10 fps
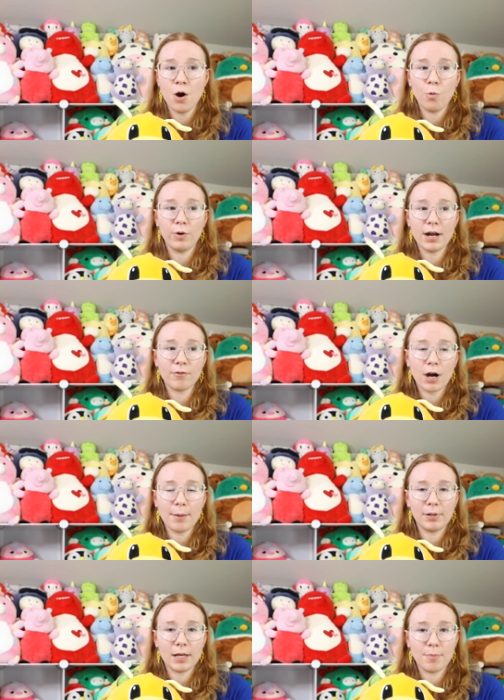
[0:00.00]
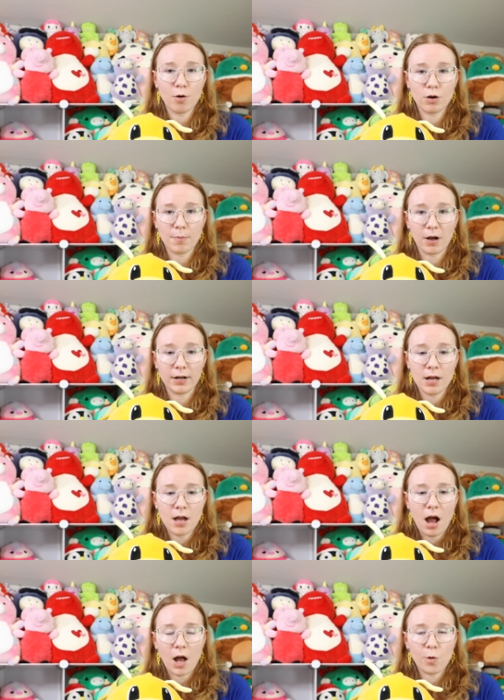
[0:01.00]
whenever I play Pokemon,
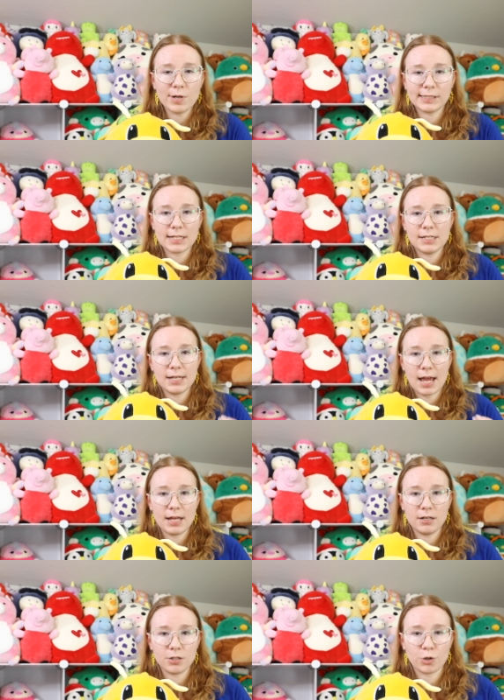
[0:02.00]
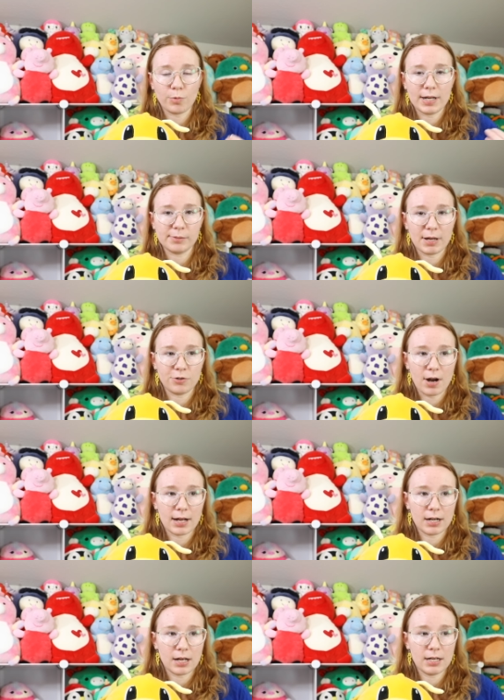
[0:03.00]
I always intend to raise my
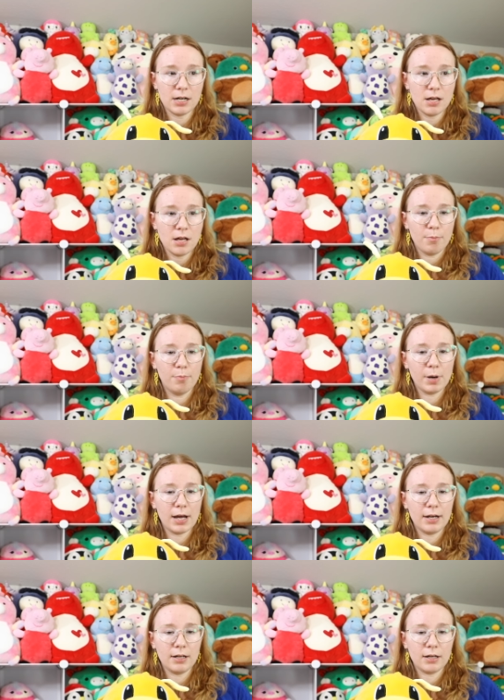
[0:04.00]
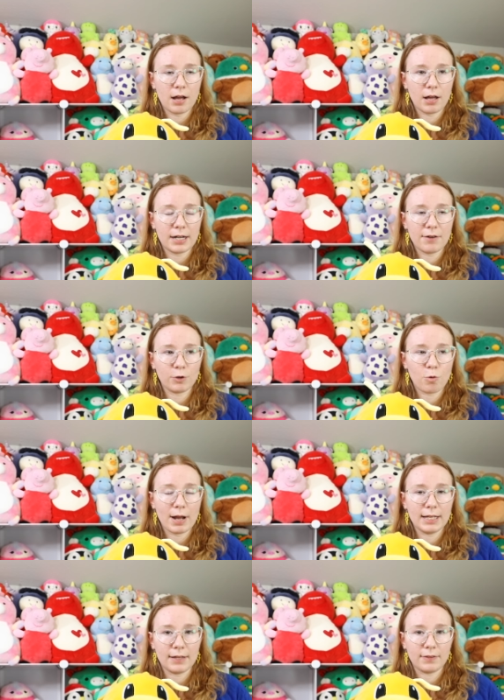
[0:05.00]
Dragonite, but I never
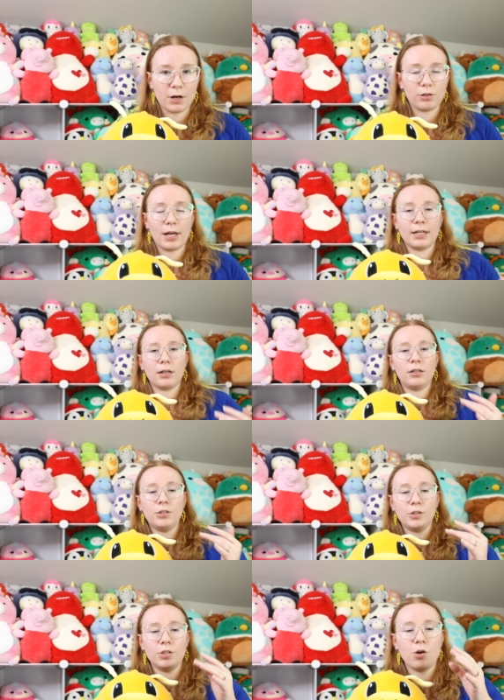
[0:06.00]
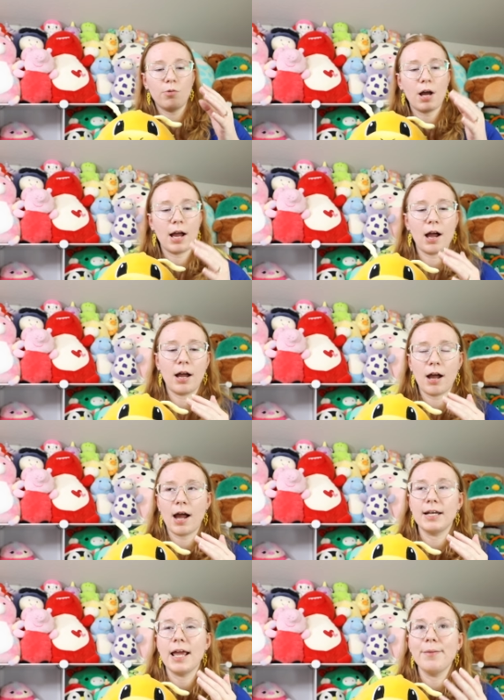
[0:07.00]
quite get there. Like, you, you know,
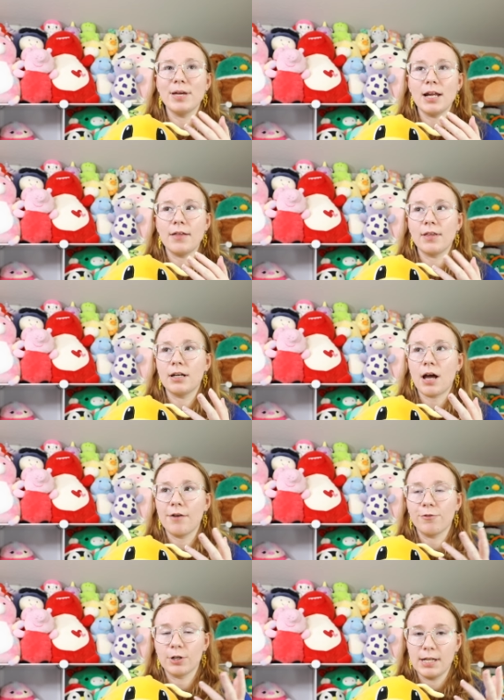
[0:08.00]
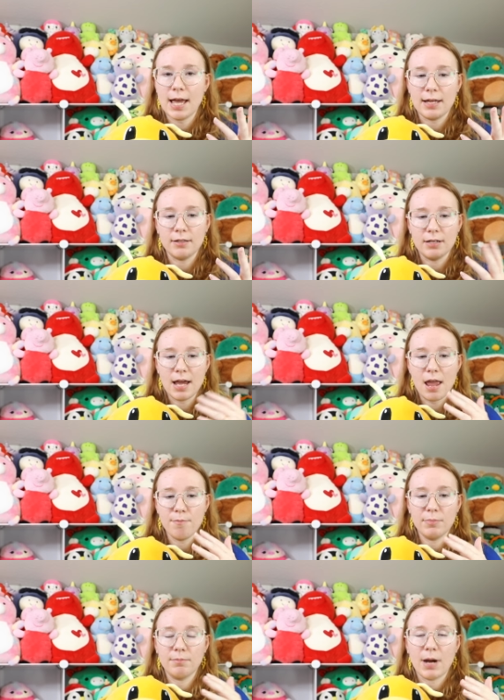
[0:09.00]
I name it and then I forget the
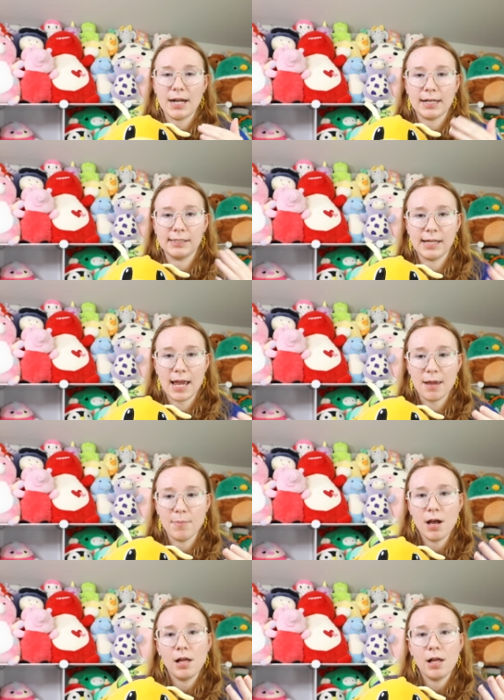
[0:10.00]
name my next game.